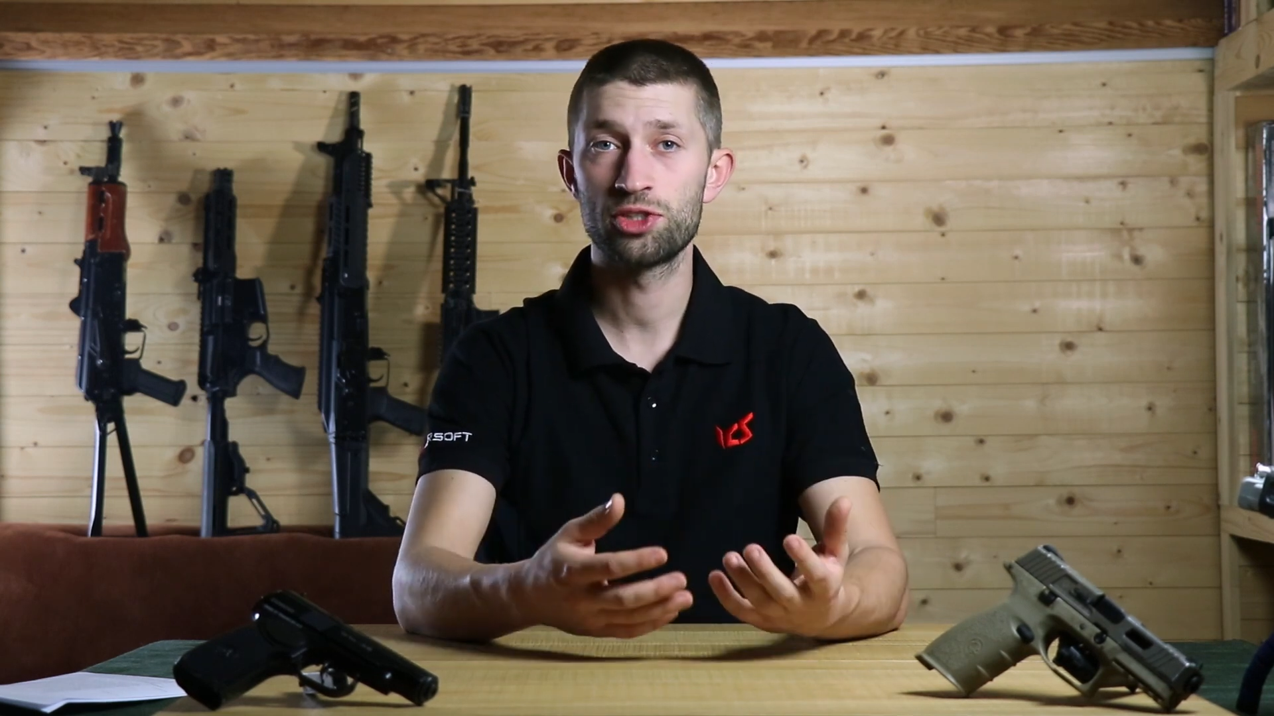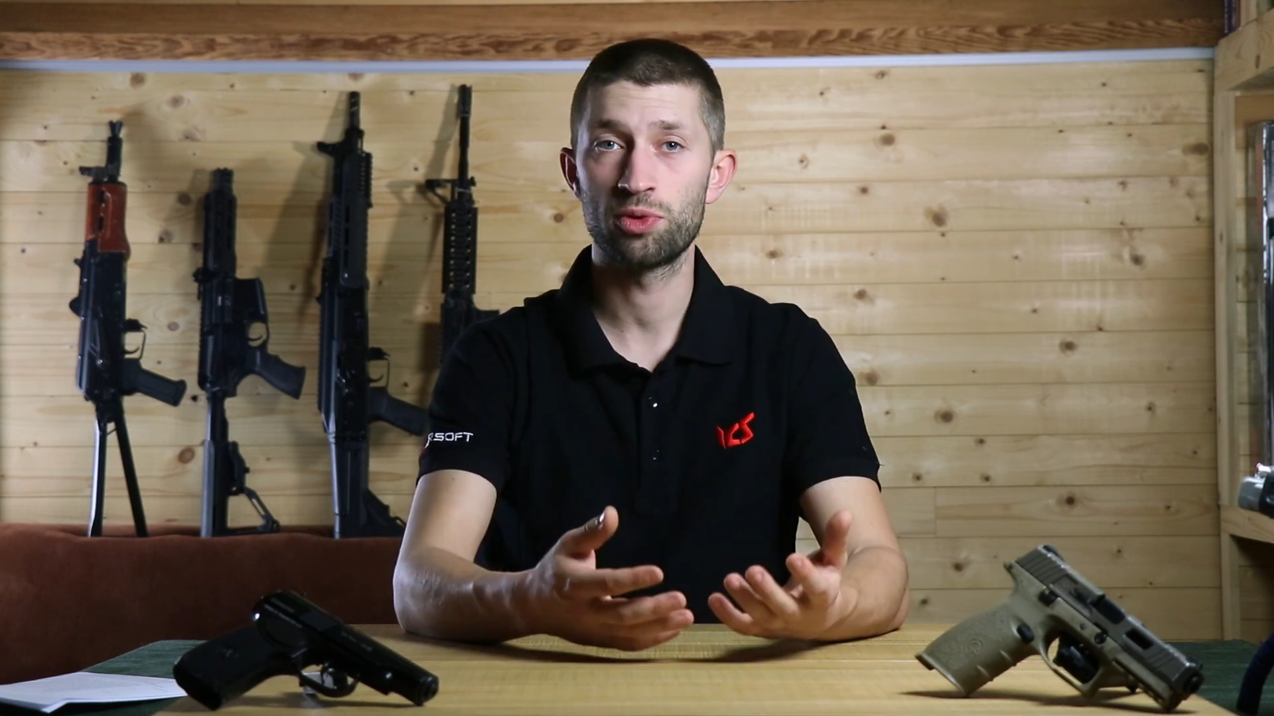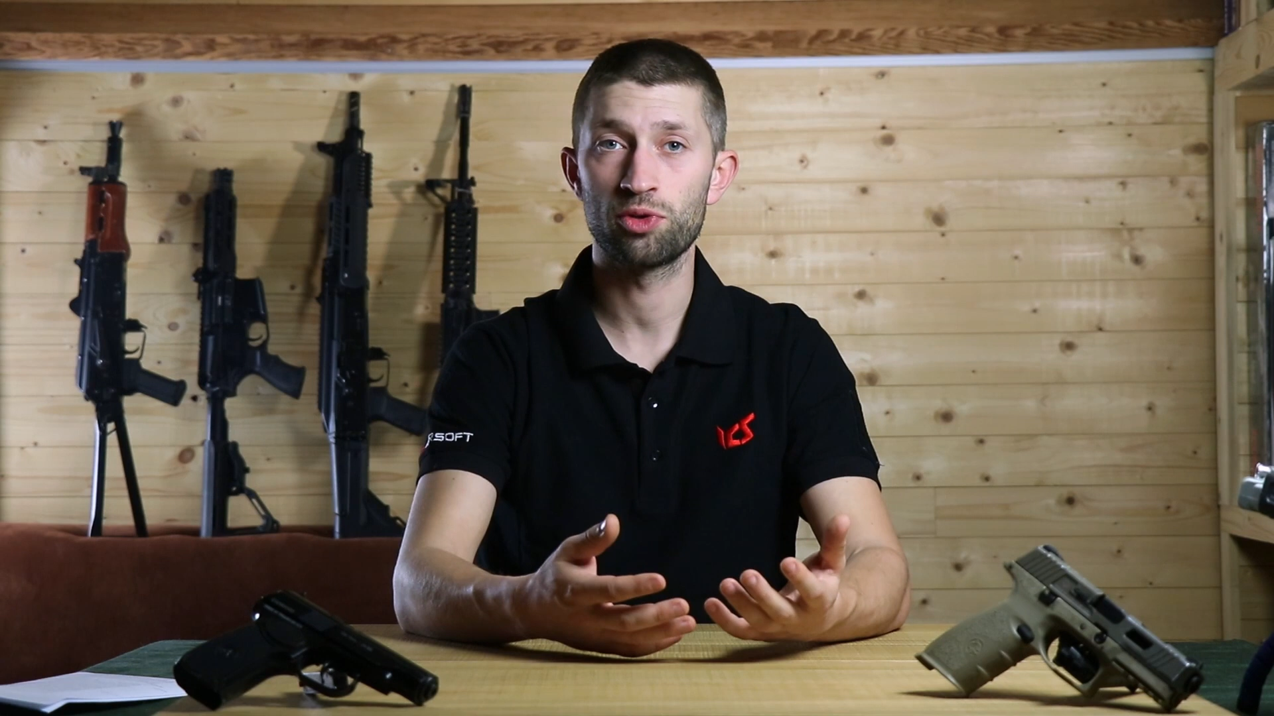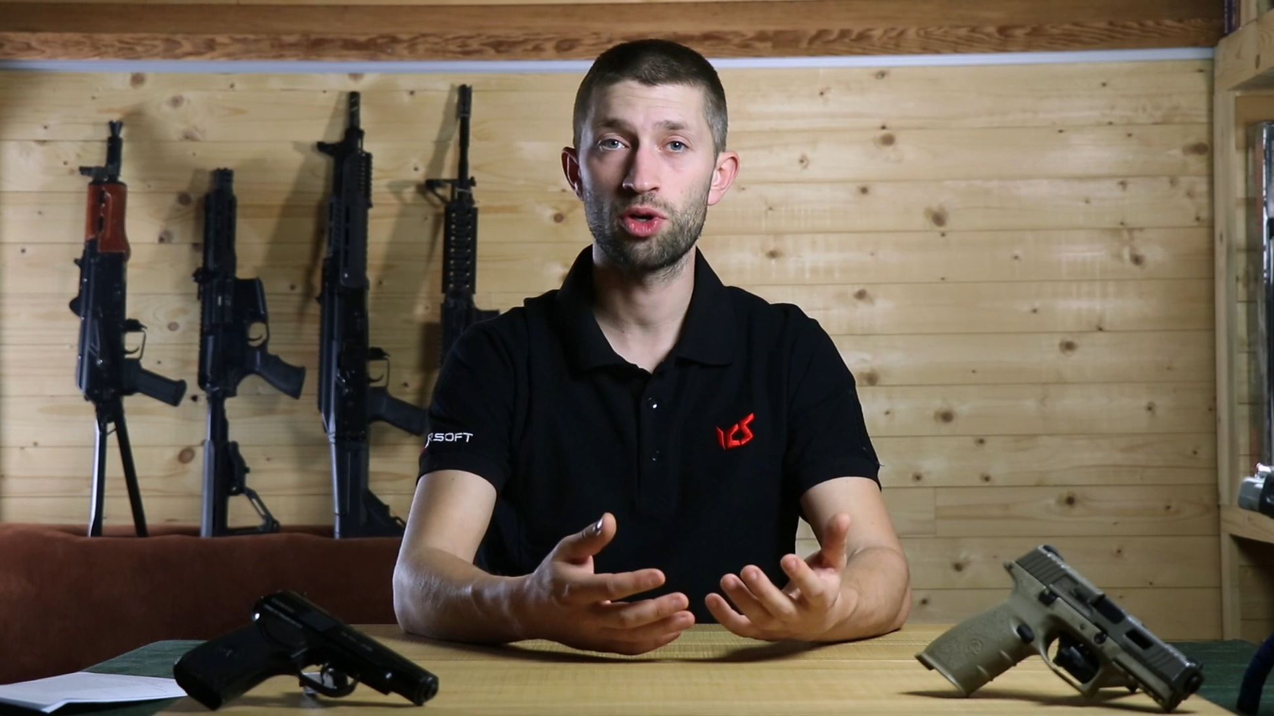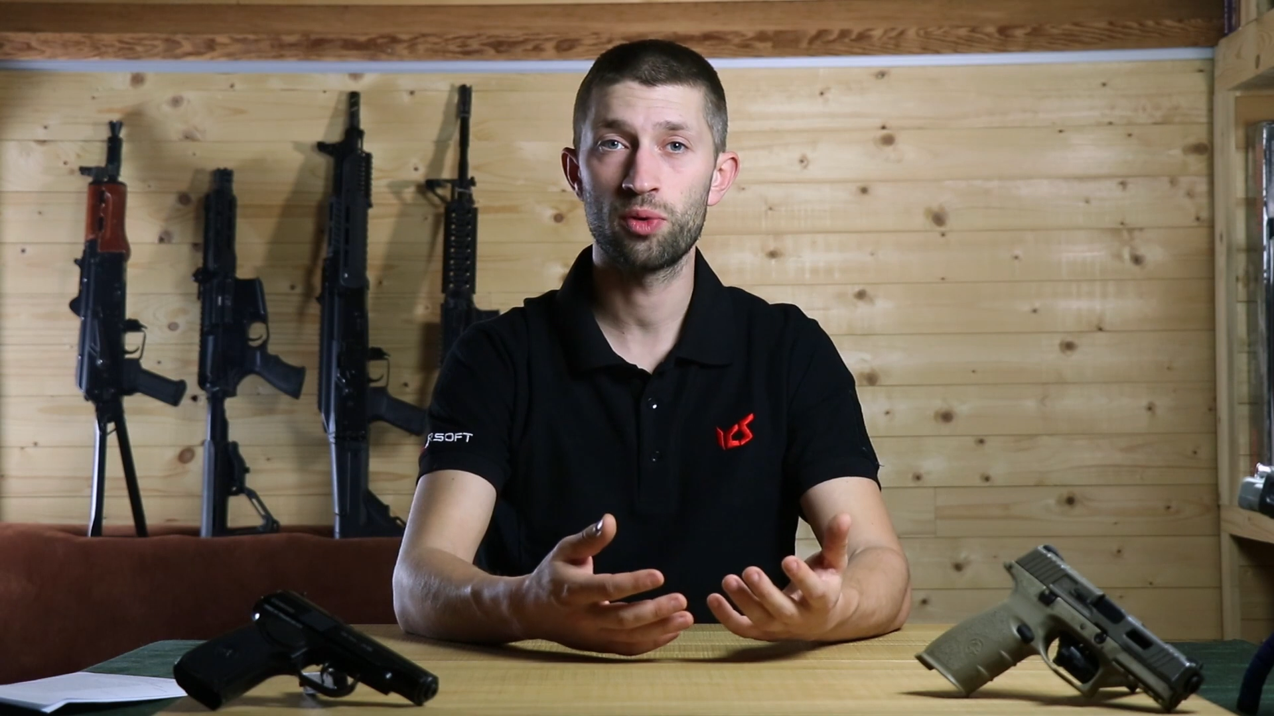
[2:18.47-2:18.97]

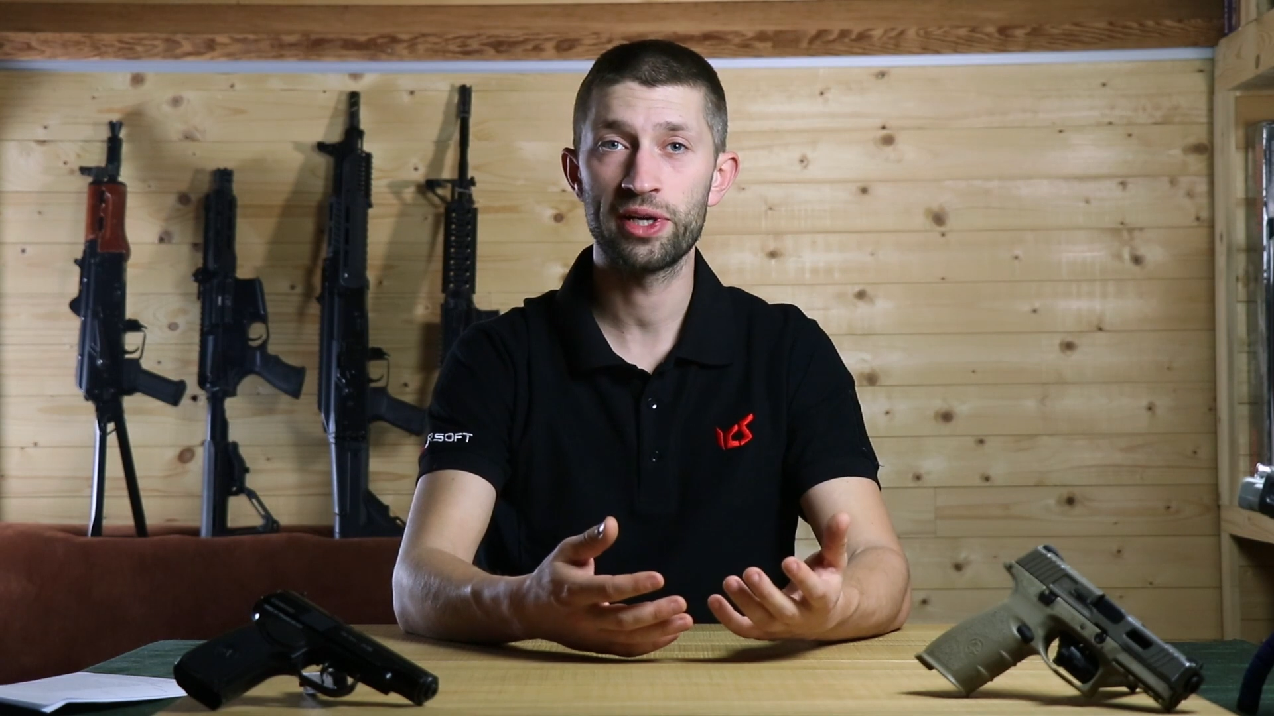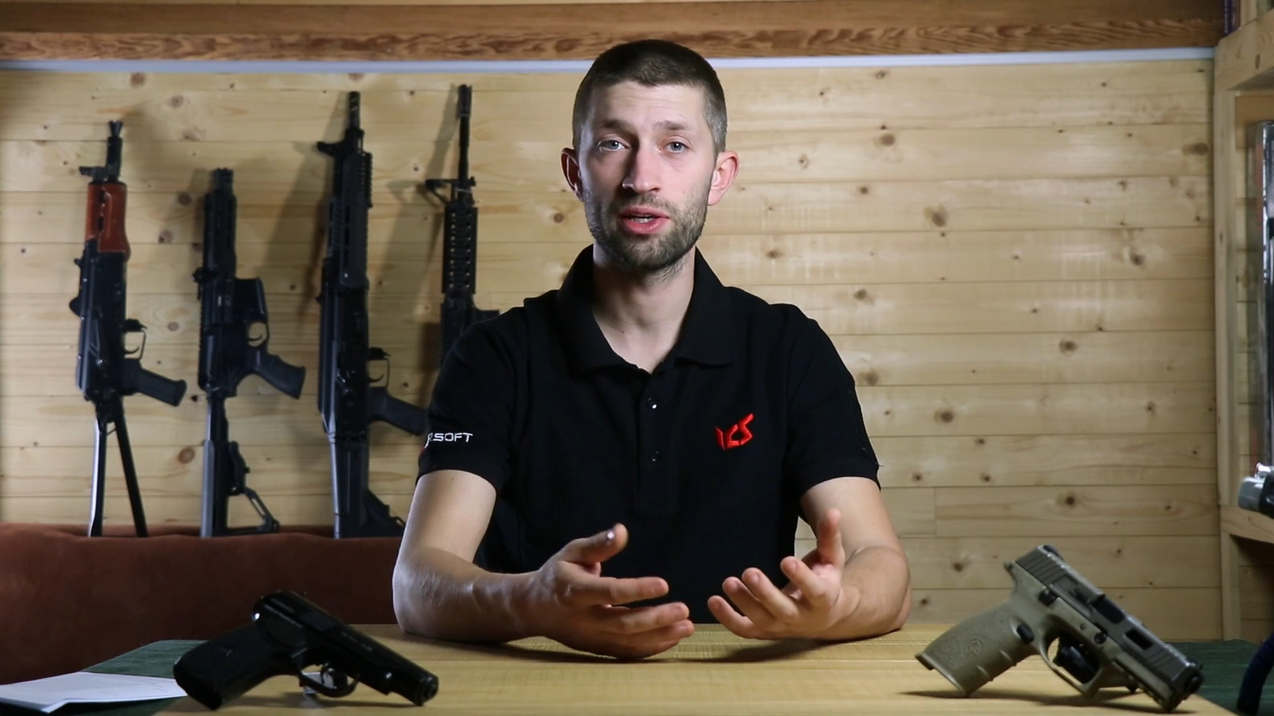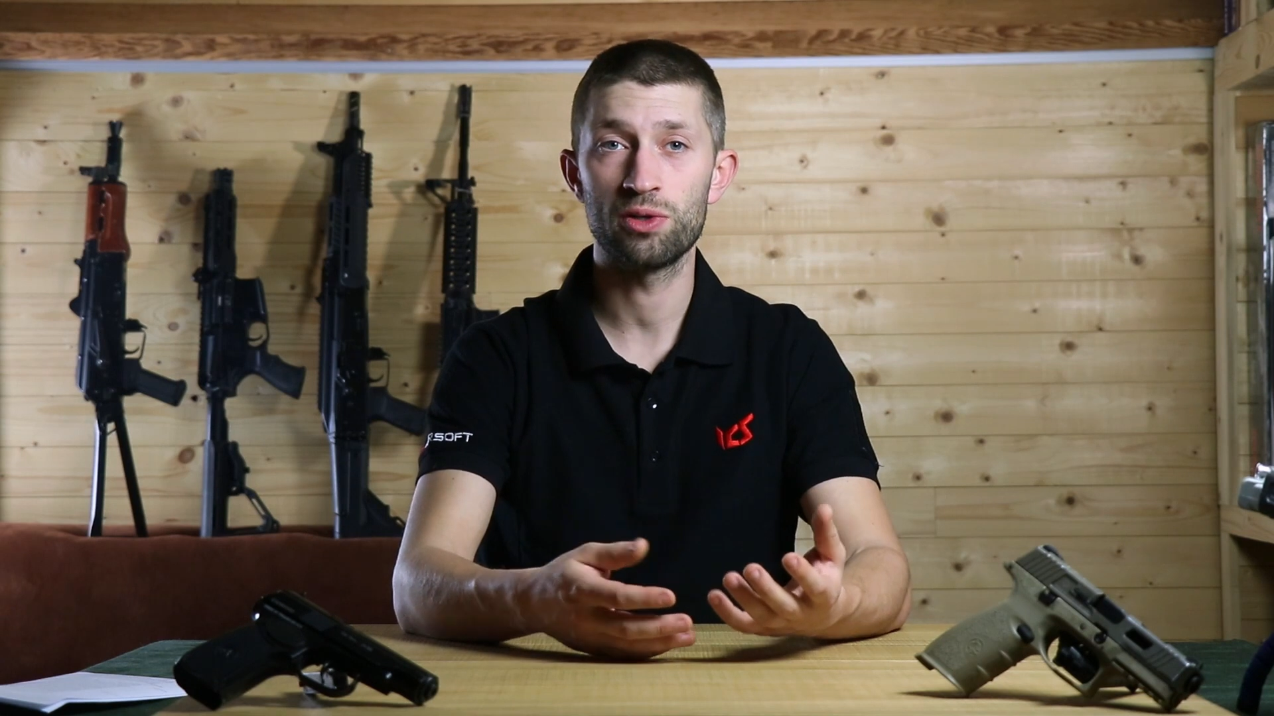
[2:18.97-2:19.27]
were growing,